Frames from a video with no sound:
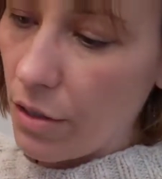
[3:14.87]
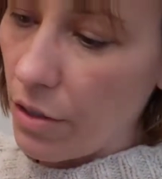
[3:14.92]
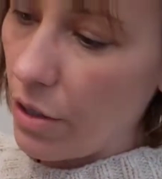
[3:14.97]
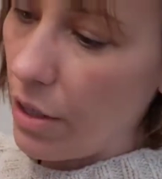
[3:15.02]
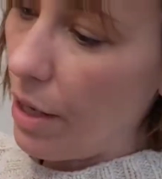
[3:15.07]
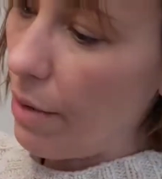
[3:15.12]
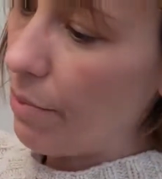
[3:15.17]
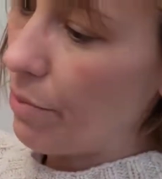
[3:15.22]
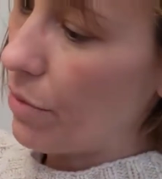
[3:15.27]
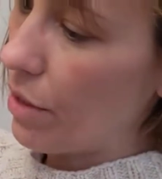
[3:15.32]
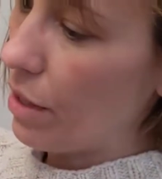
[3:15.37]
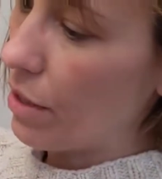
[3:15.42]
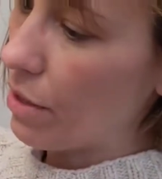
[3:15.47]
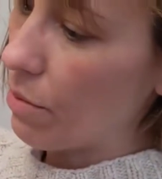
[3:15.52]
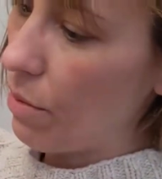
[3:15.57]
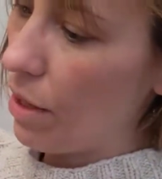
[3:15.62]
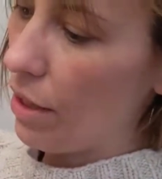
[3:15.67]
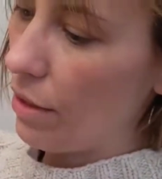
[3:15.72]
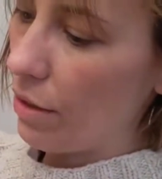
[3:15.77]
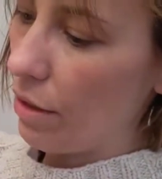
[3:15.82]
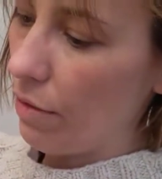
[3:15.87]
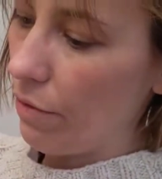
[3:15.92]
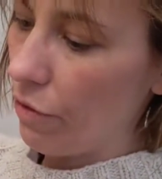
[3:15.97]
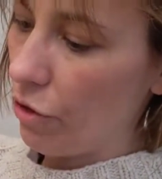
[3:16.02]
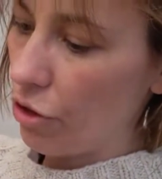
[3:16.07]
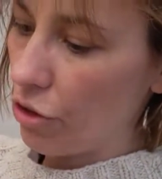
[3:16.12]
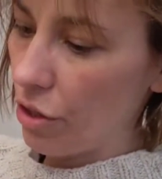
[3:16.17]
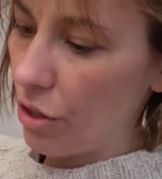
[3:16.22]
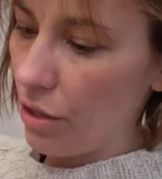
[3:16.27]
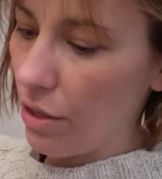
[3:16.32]
So yeah, that's my little
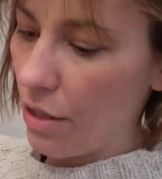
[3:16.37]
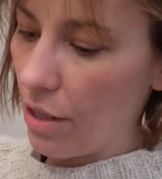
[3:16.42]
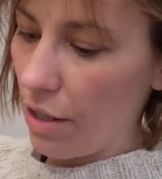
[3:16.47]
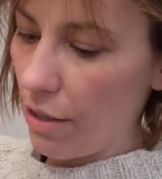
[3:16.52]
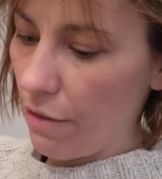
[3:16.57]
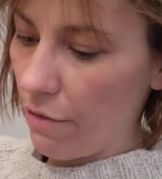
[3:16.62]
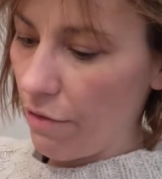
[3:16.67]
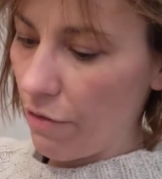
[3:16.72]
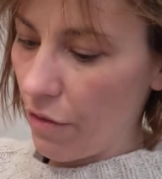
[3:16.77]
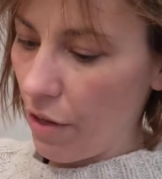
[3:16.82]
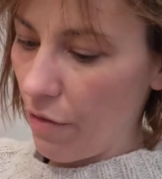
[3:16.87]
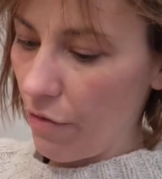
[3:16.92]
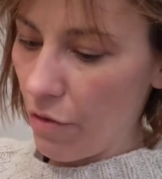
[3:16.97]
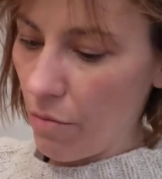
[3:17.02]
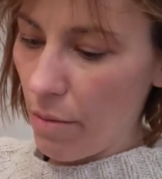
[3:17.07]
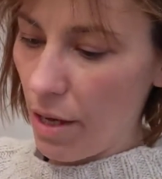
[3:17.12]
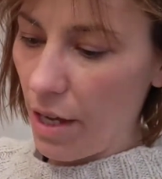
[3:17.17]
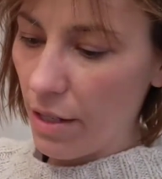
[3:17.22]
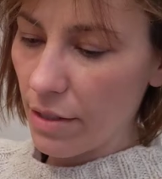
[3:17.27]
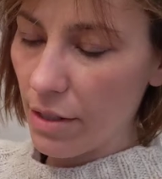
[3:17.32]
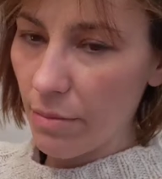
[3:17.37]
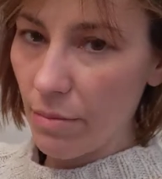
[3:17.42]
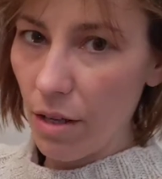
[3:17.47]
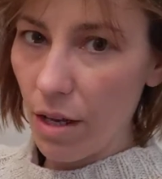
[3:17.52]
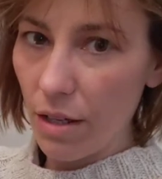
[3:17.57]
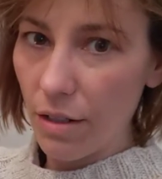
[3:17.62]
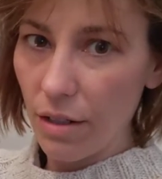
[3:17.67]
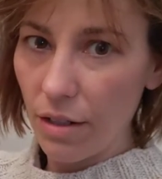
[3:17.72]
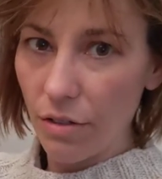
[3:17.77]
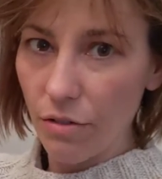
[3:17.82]
version of the mask. I'm
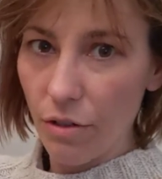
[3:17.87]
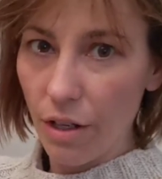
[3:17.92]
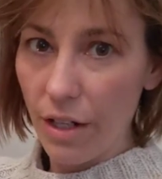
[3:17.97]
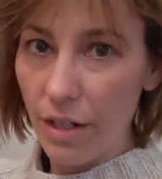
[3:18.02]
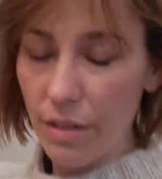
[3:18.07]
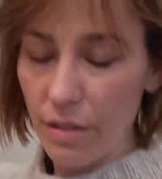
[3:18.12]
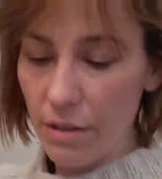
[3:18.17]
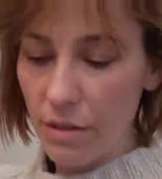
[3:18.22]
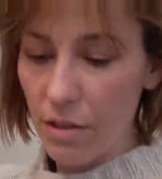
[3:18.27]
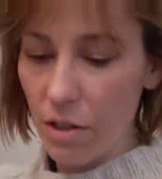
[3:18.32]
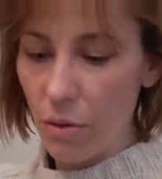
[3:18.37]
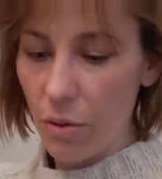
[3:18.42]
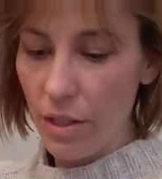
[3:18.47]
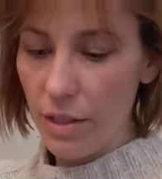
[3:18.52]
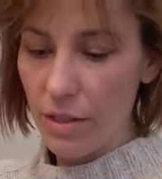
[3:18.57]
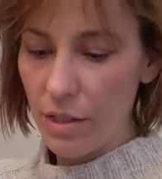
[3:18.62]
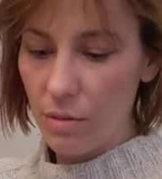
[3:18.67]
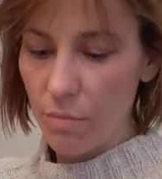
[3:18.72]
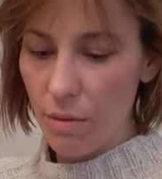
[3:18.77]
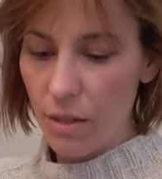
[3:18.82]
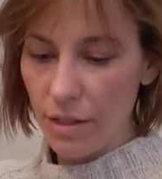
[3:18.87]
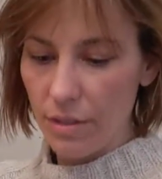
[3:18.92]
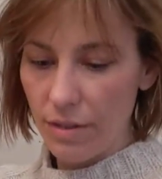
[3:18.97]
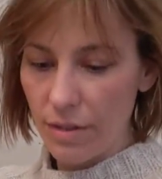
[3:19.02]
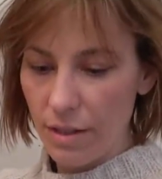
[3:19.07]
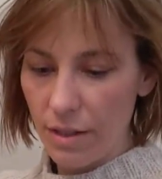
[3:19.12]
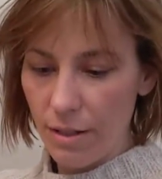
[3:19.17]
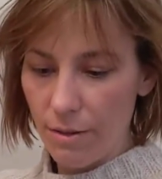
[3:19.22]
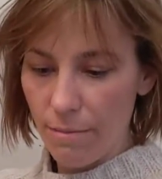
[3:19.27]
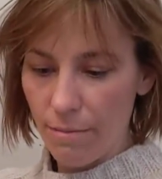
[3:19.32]
not a great sewist,
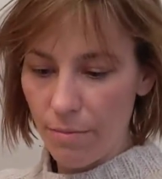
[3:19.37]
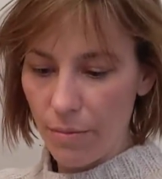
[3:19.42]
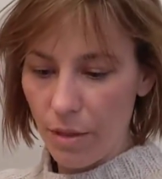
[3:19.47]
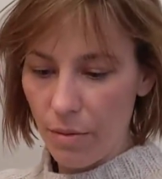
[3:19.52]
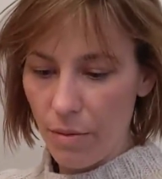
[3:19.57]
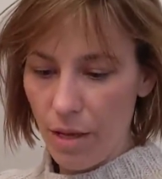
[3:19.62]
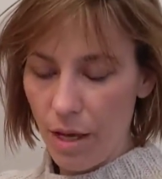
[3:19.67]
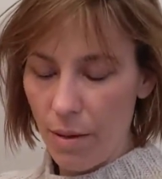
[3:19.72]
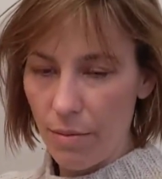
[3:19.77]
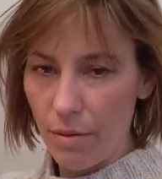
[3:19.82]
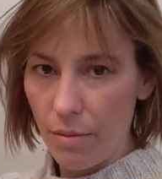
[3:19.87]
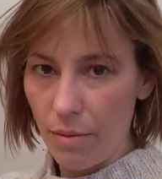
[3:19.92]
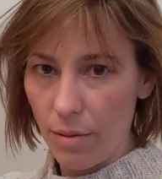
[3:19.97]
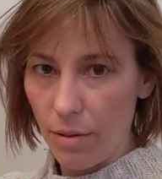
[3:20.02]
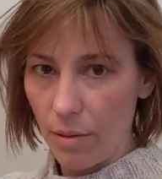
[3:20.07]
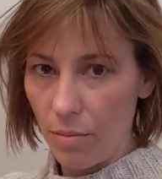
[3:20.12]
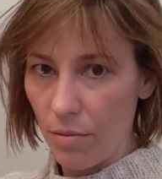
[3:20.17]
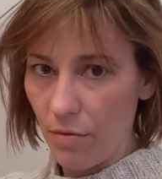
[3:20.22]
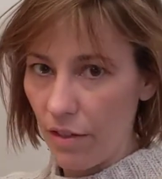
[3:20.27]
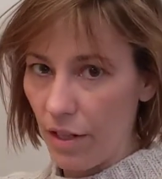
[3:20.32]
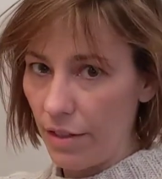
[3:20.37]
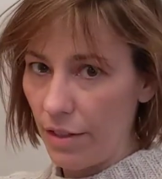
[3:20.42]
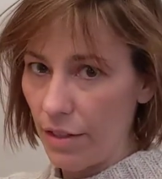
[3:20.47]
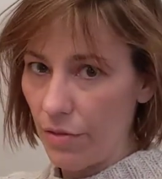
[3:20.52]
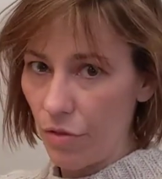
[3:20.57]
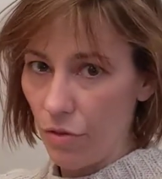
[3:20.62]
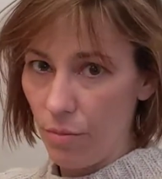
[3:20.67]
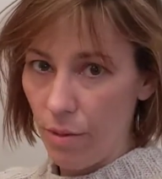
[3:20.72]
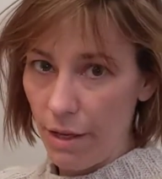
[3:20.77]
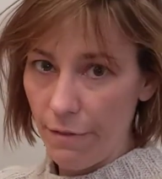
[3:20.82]
but I'm happy to be able to provide
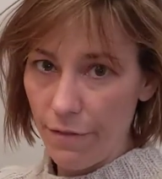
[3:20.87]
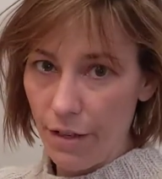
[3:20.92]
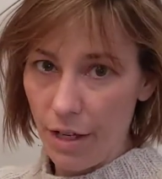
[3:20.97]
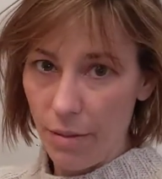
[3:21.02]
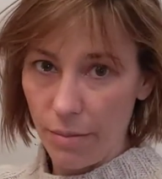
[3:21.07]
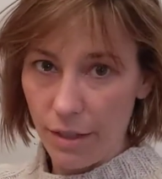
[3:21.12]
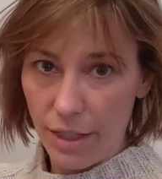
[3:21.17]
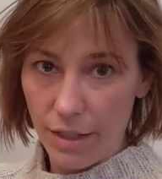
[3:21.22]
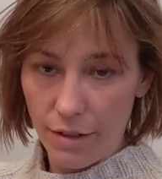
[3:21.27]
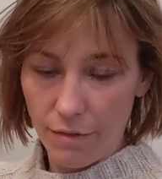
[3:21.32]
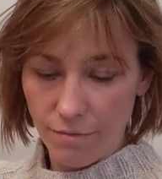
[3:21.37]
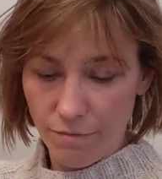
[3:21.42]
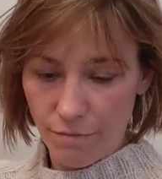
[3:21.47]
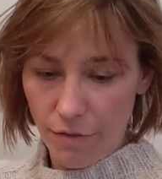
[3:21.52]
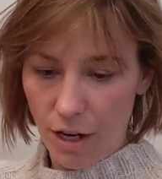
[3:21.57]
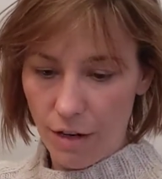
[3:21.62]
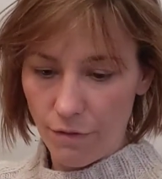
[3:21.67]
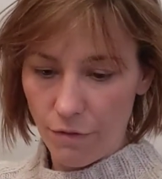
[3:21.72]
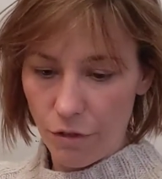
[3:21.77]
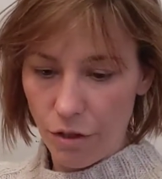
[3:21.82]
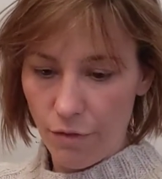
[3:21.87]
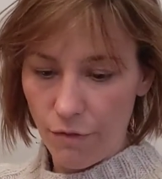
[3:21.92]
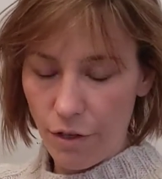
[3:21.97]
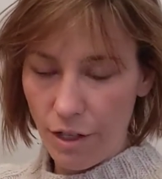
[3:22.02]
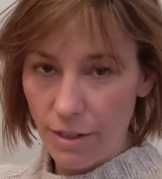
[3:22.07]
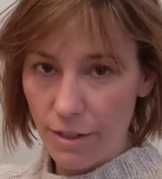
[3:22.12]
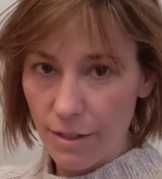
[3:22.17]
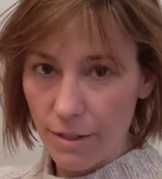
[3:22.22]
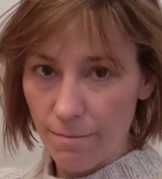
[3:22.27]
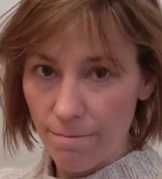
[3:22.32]
these for my family and for our
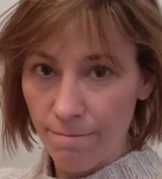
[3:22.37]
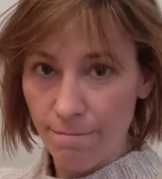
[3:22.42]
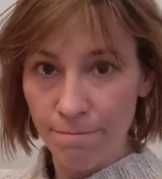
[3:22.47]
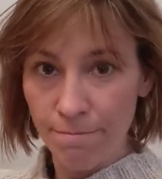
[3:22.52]
friends.